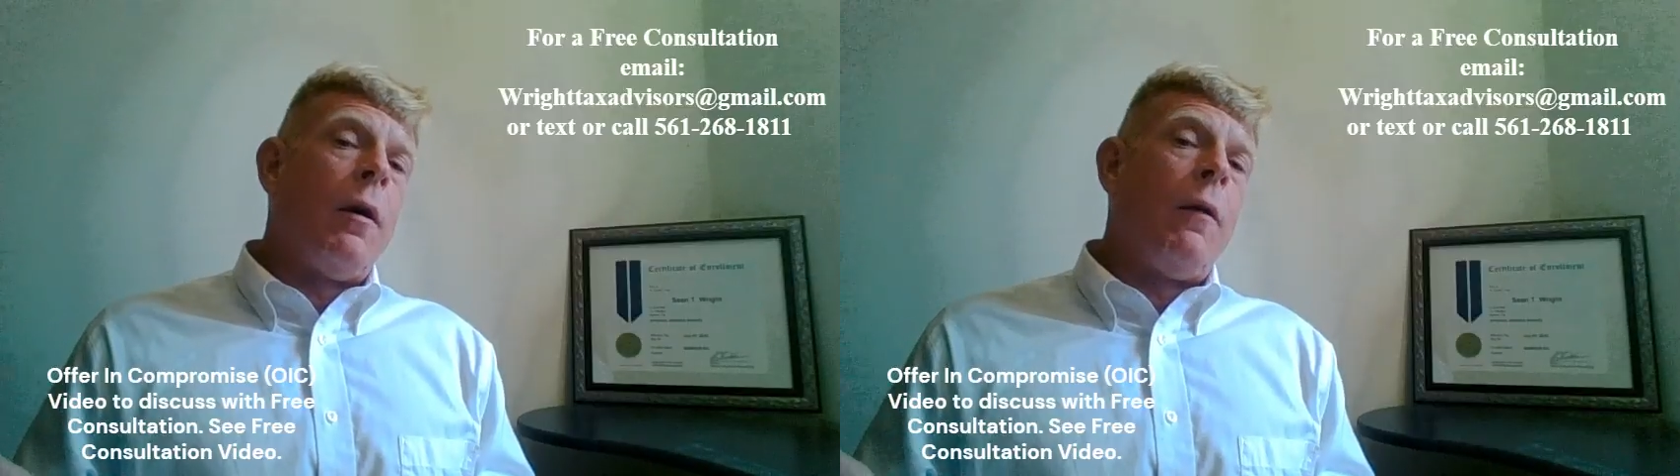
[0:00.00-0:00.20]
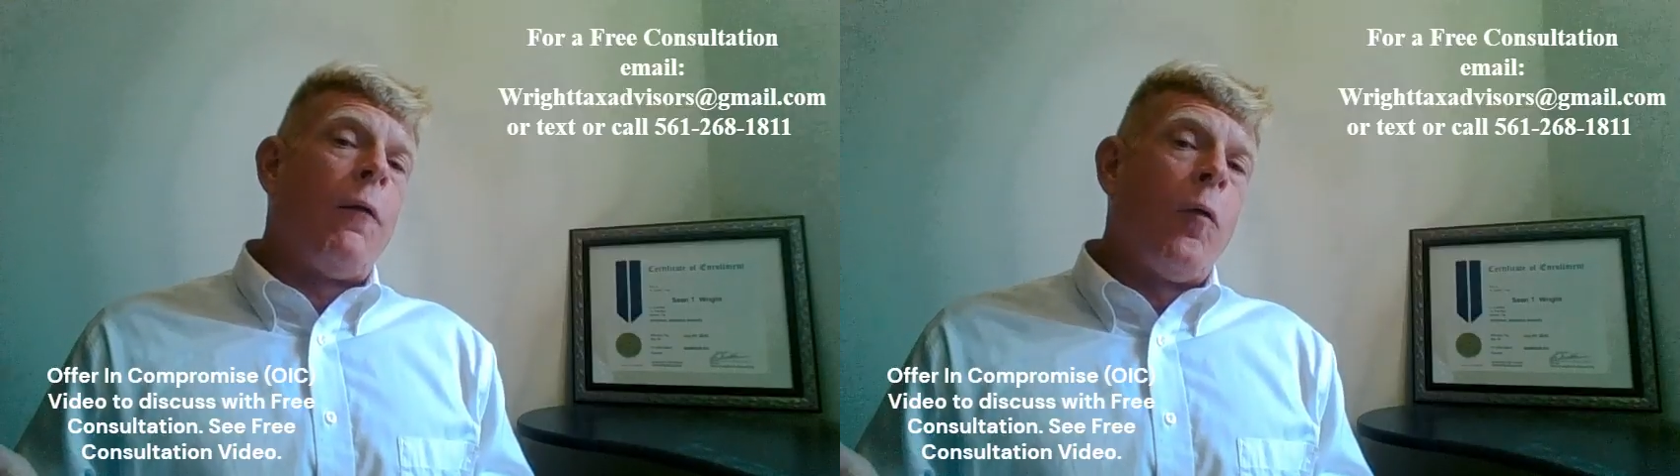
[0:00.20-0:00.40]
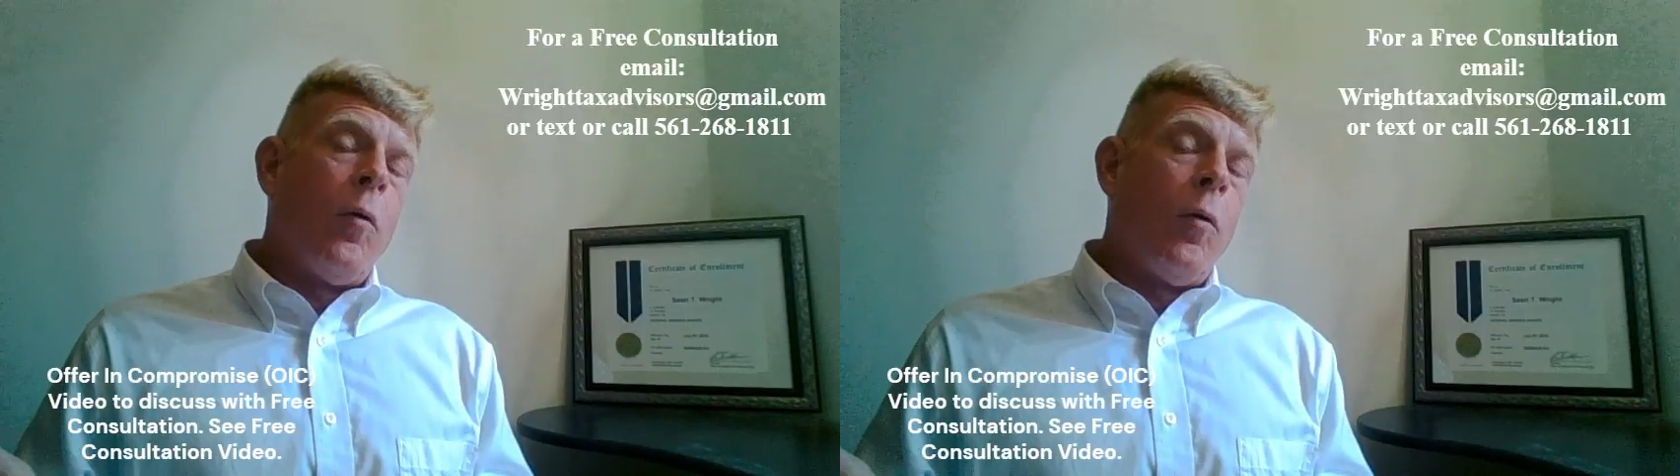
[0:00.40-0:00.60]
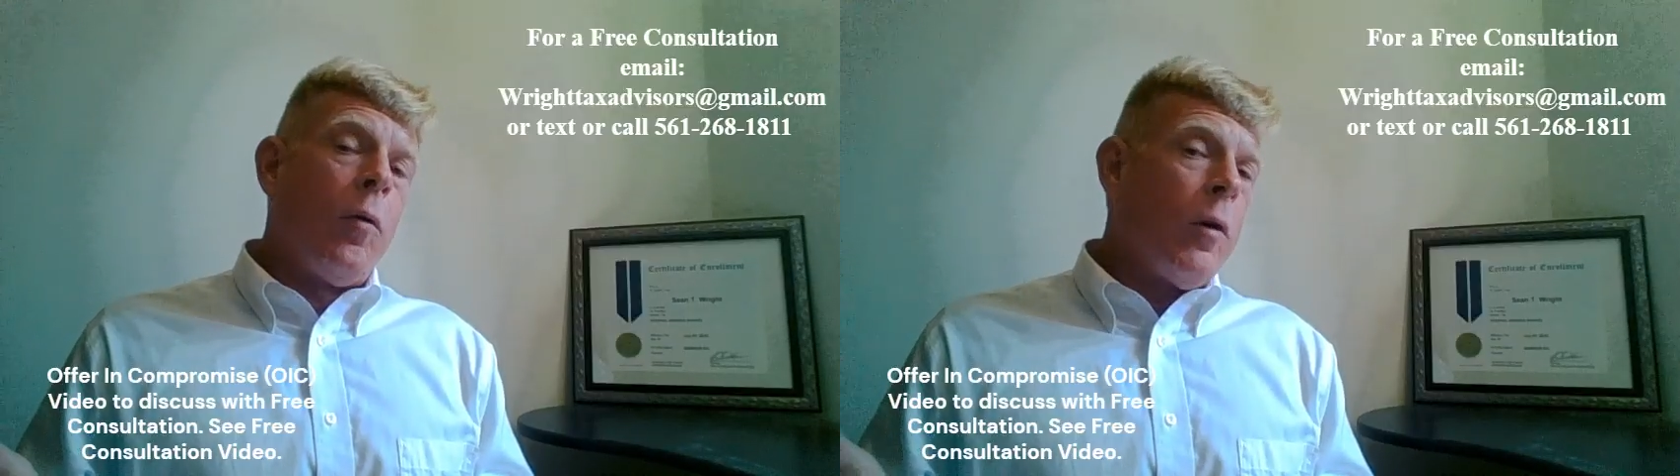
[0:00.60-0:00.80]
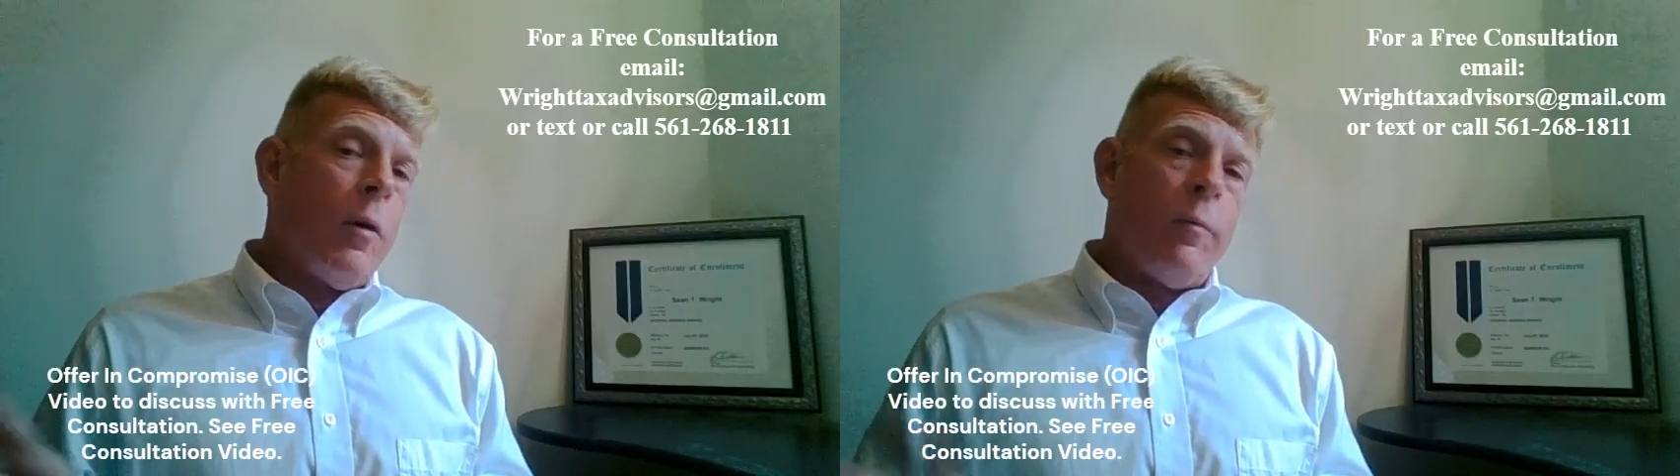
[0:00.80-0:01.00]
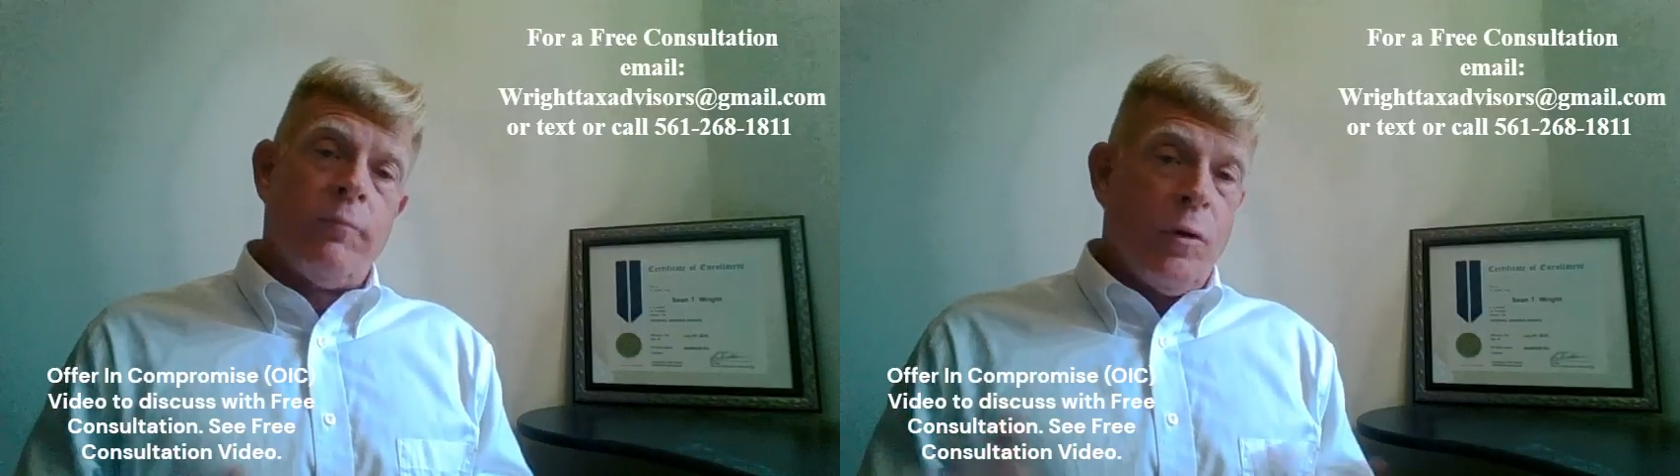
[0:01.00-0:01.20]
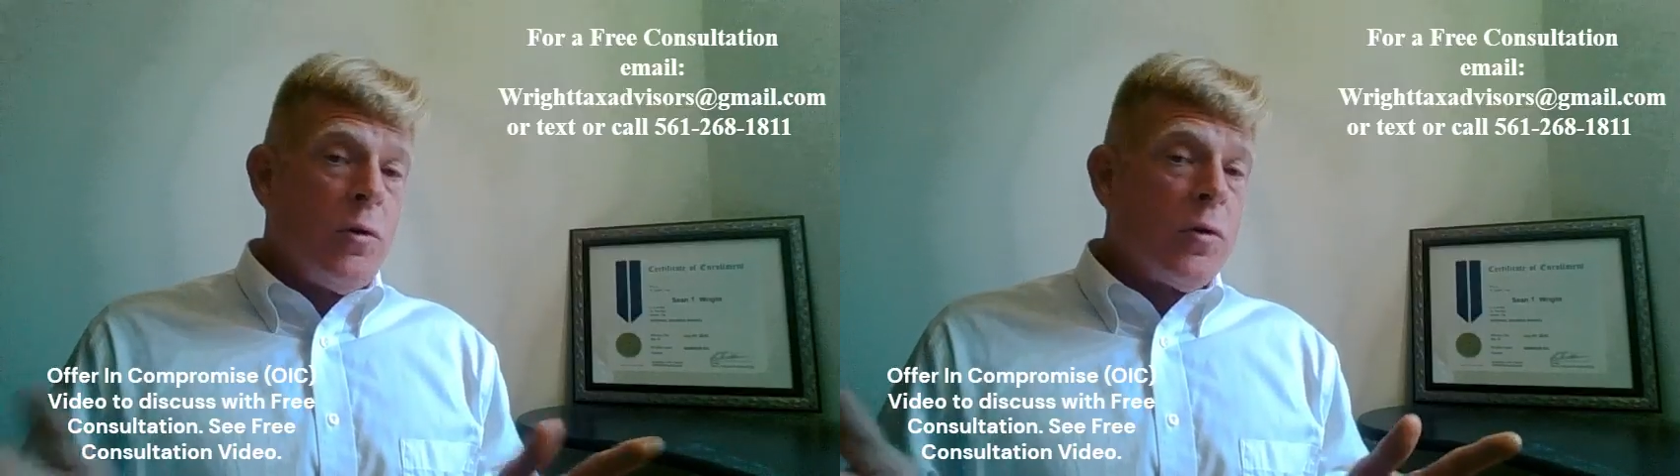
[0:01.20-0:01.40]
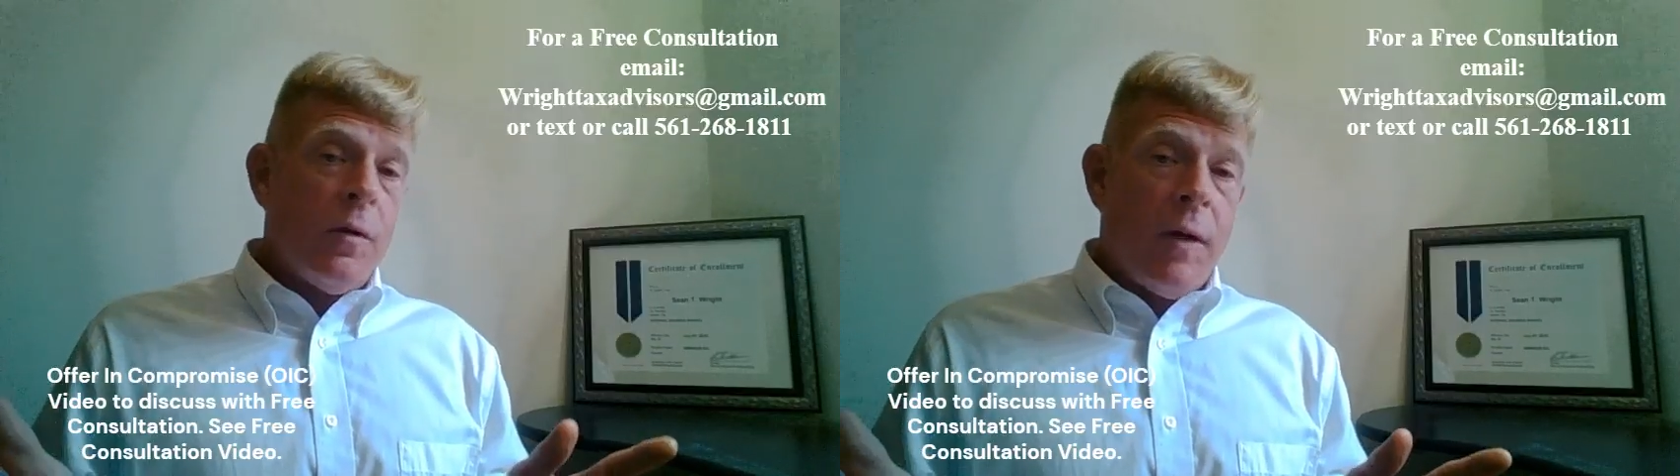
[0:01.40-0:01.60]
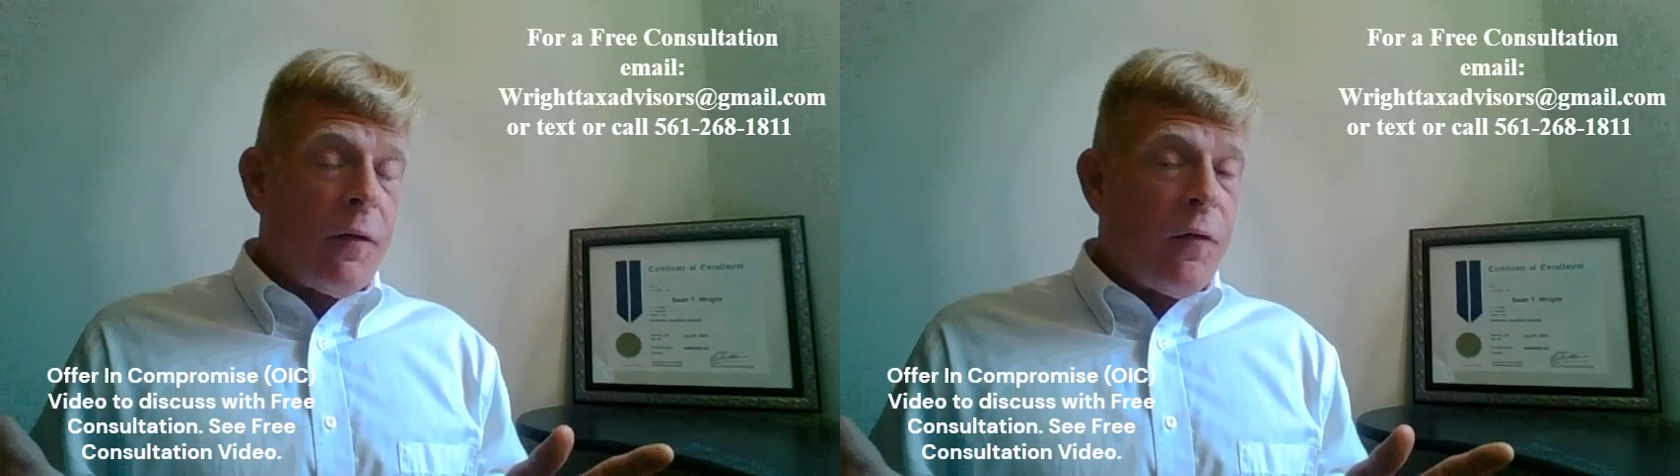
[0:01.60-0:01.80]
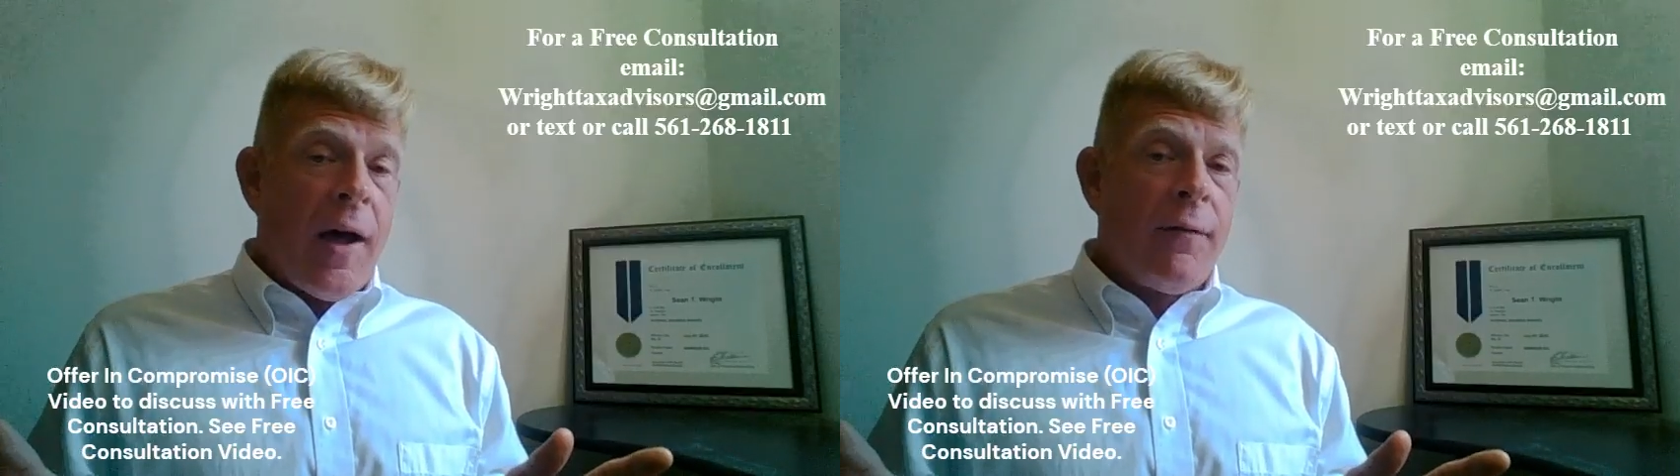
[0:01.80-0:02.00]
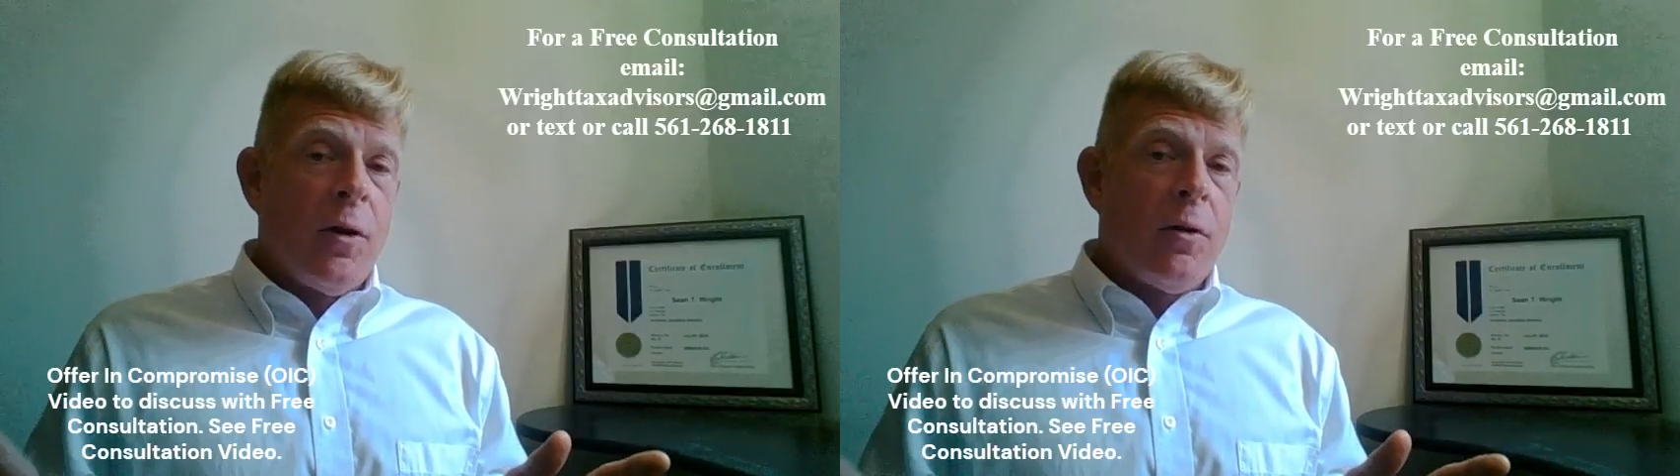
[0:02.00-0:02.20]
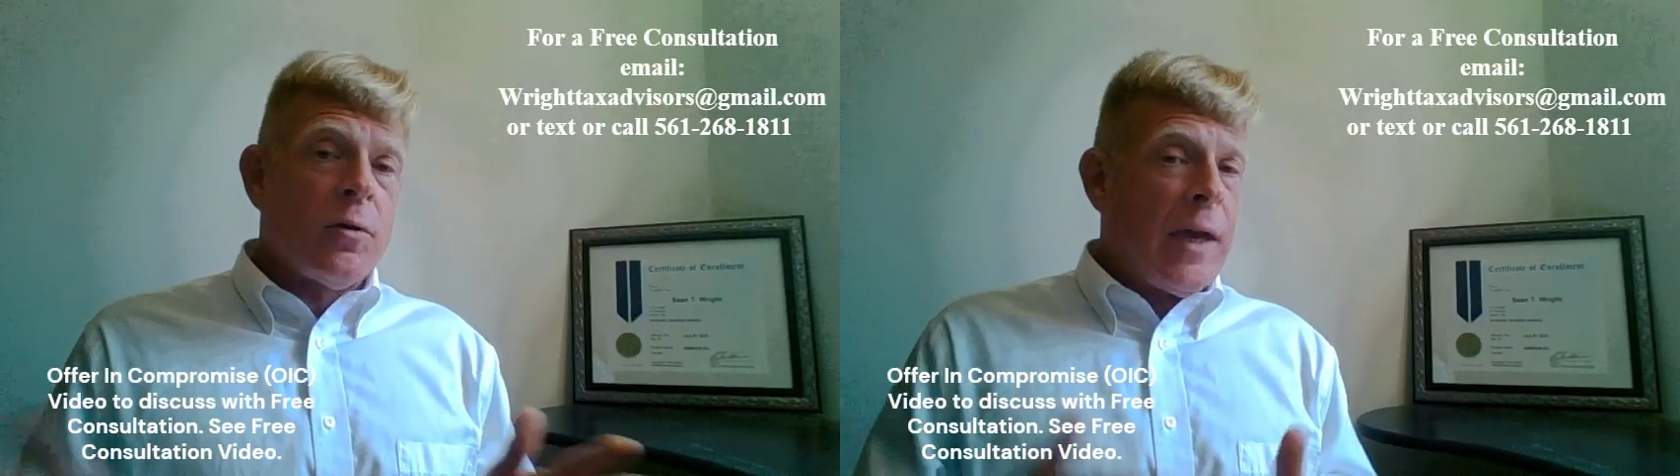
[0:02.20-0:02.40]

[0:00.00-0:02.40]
for usually like 5 years,